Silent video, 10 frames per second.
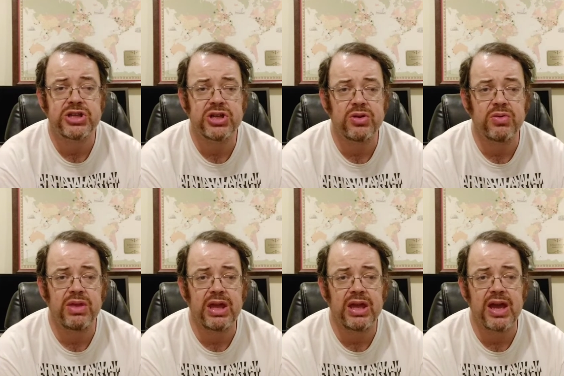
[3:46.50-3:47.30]

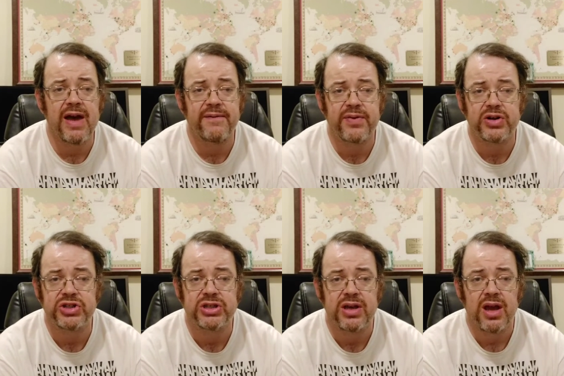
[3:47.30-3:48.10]
to the uh,
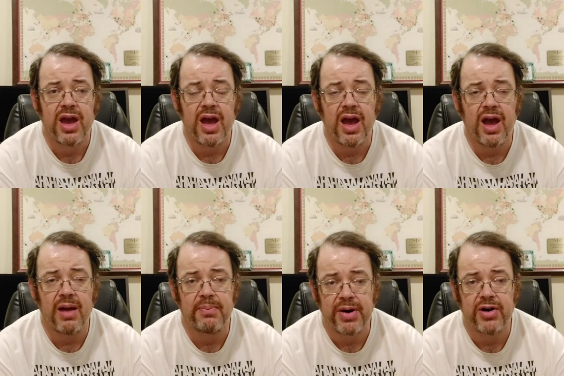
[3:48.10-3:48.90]
first
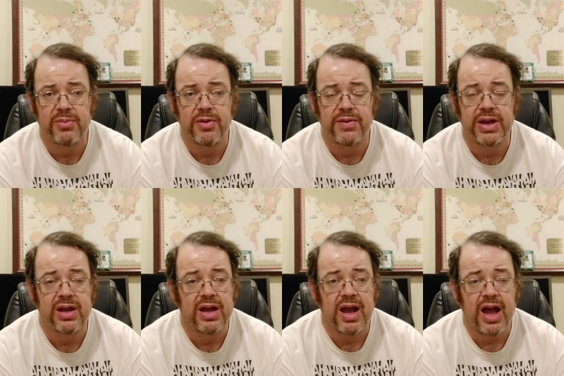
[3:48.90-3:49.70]
uh, Predator
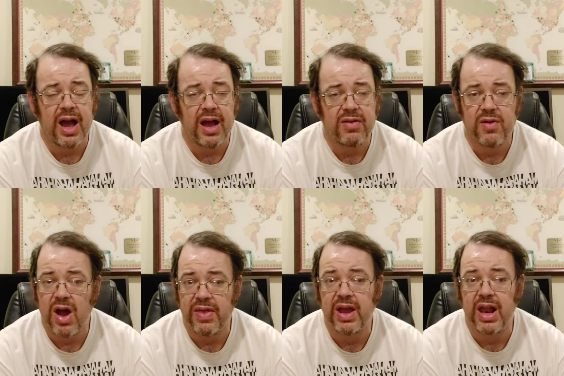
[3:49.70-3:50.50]
movie. Uh,
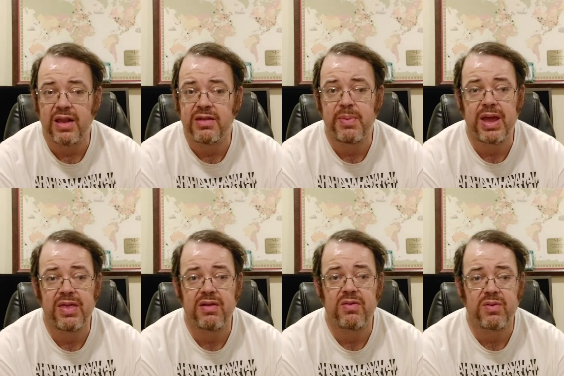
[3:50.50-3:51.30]
so I think to
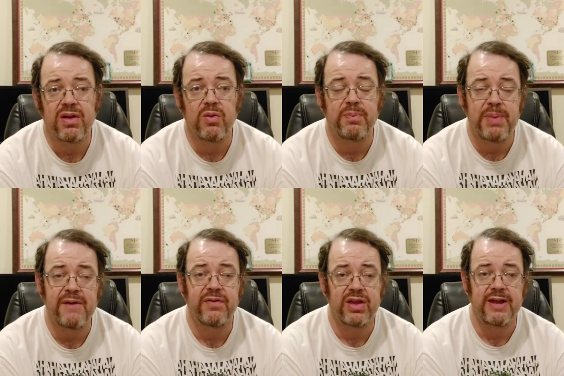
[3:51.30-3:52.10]
me, this it was
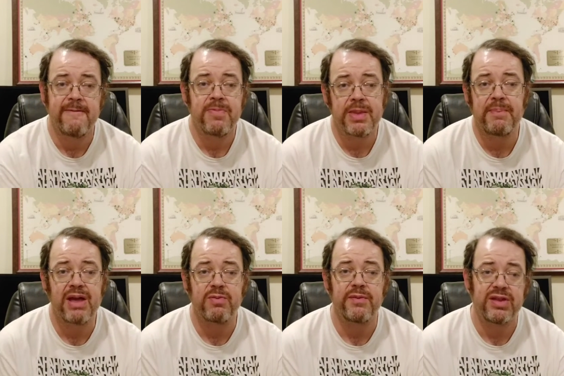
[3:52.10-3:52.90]
definitely the
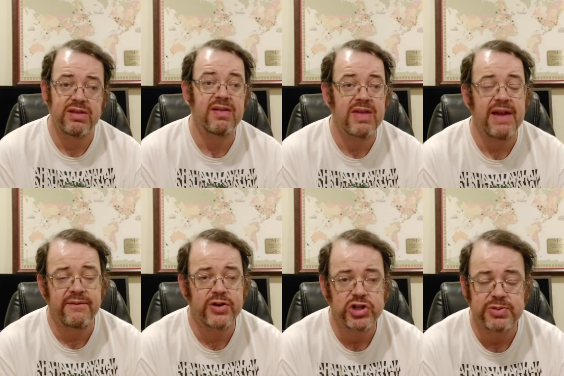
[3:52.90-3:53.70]
best movie since
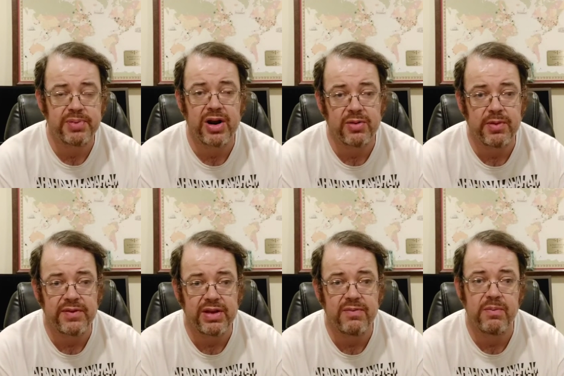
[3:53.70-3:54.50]
that first Predator
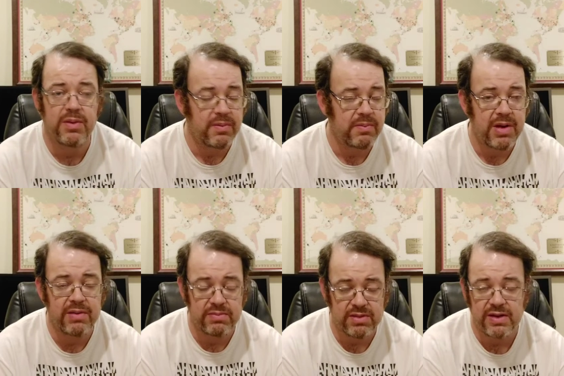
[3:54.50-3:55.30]
movie.
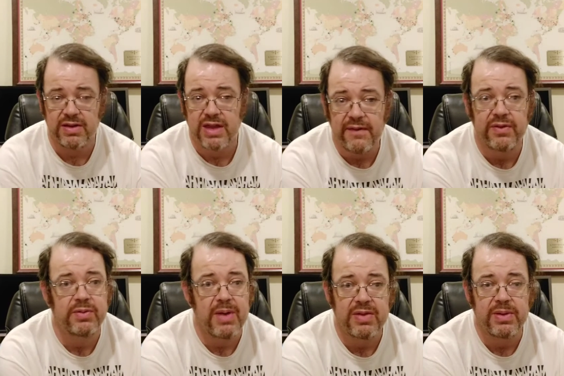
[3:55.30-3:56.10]
It
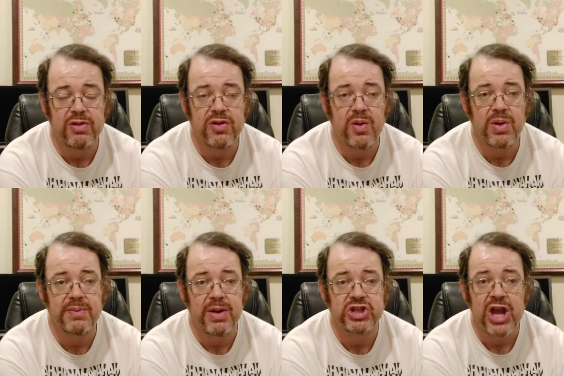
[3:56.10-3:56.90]
definitely reminds me in so
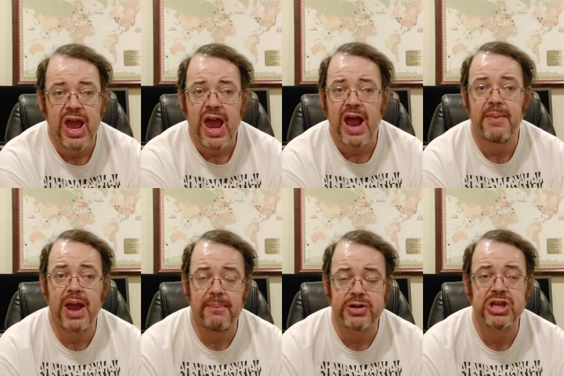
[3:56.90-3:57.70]
much. I
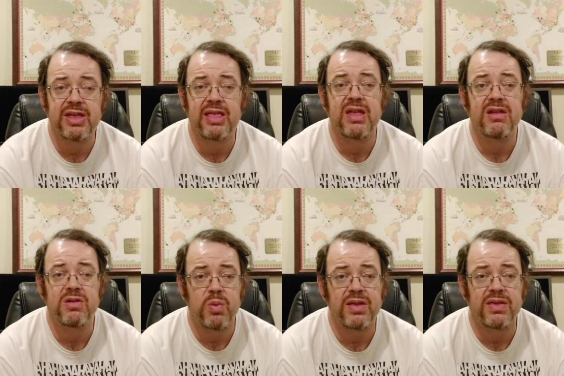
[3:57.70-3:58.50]
mean, personally, I think
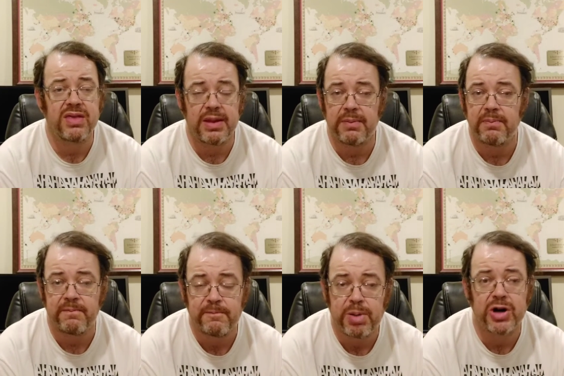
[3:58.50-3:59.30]
this is what the
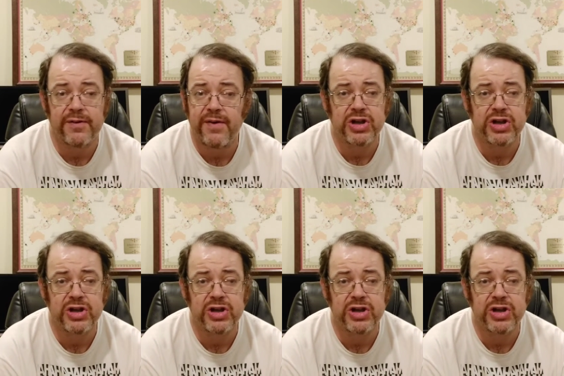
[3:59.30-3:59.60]
Predator